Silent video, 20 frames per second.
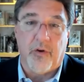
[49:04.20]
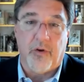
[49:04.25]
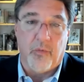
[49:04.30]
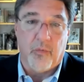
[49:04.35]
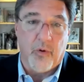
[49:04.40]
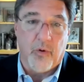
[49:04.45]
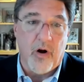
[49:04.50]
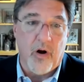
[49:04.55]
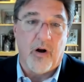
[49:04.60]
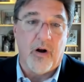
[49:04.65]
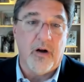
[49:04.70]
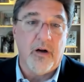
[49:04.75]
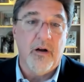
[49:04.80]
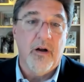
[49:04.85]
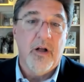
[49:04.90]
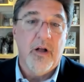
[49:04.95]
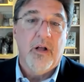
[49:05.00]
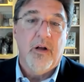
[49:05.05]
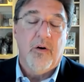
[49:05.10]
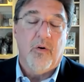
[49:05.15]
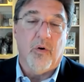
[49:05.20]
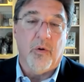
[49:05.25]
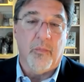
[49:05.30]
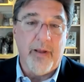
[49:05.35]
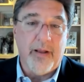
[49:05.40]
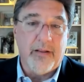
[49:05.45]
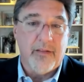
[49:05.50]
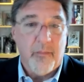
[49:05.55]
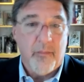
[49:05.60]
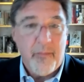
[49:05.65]
that they're wrong or
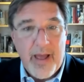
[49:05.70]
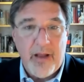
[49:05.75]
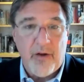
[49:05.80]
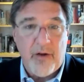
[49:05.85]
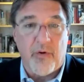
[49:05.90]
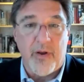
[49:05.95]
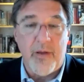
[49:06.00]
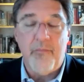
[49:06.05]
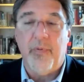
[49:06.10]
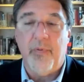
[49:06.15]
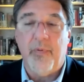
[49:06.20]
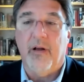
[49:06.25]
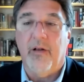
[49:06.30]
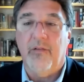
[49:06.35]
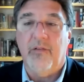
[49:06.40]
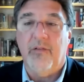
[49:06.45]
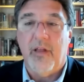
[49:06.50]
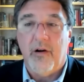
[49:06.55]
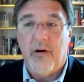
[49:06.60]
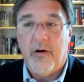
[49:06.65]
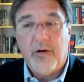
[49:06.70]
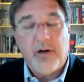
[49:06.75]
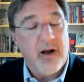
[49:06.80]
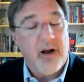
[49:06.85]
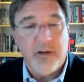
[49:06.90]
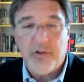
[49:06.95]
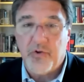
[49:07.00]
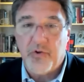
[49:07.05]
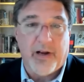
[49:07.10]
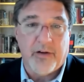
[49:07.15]
make them angry because their
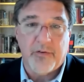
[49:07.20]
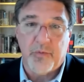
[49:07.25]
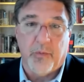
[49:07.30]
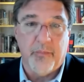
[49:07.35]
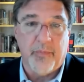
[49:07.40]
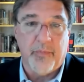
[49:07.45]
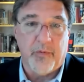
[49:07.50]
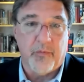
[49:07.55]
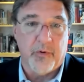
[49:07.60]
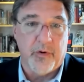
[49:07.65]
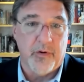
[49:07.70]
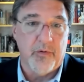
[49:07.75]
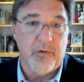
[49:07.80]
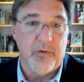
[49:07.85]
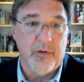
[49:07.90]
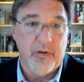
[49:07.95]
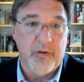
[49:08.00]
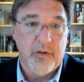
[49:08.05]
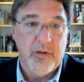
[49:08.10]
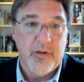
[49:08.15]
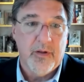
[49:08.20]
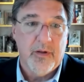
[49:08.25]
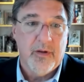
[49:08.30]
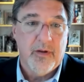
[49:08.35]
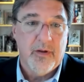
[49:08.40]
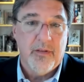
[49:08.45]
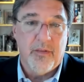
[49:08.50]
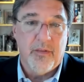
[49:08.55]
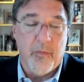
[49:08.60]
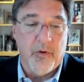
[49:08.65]
contracts won't be
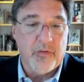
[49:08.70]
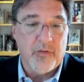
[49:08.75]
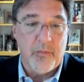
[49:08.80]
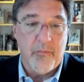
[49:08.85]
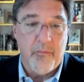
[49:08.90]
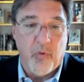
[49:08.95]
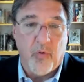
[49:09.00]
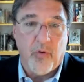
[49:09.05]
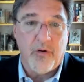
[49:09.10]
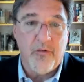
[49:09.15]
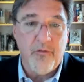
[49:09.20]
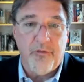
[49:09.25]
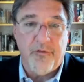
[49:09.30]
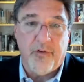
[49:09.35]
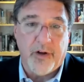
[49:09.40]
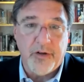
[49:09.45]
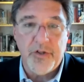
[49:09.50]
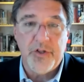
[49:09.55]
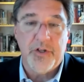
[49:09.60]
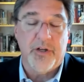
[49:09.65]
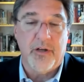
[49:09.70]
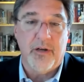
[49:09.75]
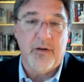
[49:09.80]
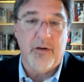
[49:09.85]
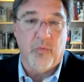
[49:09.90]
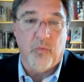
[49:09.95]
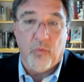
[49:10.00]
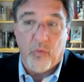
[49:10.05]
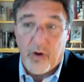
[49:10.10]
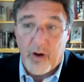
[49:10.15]
the most important
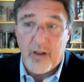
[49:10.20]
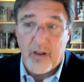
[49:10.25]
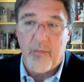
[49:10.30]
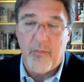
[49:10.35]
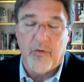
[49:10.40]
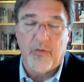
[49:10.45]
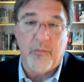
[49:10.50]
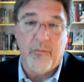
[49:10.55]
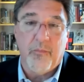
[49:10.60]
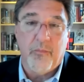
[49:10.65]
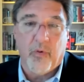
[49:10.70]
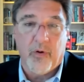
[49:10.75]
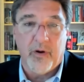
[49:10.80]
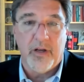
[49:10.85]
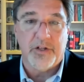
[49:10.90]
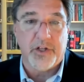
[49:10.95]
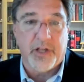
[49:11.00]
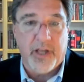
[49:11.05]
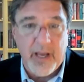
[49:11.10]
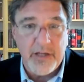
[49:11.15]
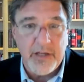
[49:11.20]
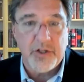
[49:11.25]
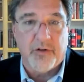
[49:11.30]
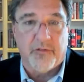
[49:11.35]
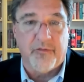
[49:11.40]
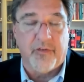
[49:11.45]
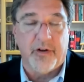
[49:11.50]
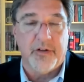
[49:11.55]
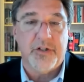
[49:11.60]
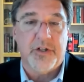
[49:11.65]
function, one of the most important
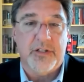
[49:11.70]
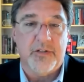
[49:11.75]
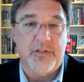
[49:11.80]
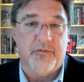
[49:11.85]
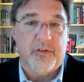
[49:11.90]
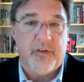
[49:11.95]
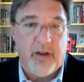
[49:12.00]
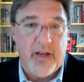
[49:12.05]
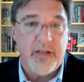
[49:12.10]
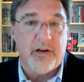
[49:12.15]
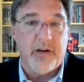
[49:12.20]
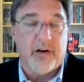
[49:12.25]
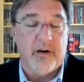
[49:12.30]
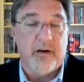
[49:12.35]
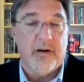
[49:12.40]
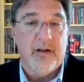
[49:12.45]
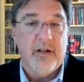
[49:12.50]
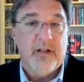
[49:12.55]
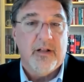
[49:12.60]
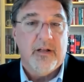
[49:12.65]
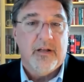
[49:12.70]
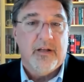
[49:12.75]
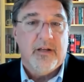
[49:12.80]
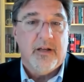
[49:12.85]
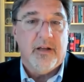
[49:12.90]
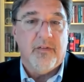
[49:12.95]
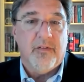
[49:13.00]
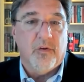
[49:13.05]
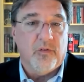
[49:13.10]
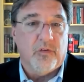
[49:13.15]
educational functions of tenure
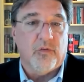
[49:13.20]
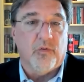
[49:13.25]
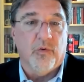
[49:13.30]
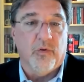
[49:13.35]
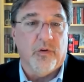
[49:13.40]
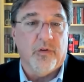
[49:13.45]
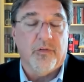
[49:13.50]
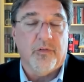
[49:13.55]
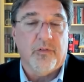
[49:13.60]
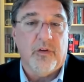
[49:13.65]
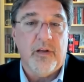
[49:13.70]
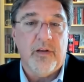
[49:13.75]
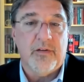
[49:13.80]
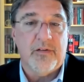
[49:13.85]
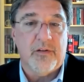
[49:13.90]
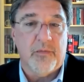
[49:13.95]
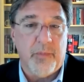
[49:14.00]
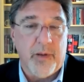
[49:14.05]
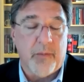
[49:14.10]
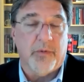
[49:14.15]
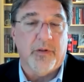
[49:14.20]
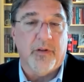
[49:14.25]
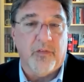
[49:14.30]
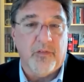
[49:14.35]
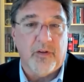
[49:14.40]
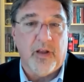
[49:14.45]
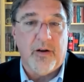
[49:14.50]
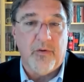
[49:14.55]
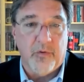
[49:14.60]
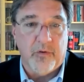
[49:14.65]
in those schools is to be able to
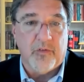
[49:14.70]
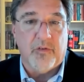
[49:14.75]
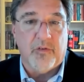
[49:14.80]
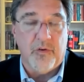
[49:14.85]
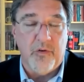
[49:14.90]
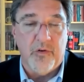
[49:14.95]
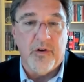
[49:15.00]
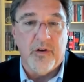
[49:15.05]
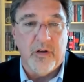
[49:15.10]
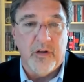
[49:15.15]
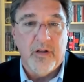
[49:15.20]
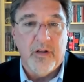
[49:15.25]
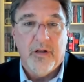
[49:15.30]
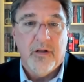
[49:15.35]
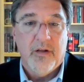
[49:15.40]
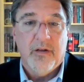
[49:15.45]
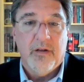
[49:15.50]
say to a student,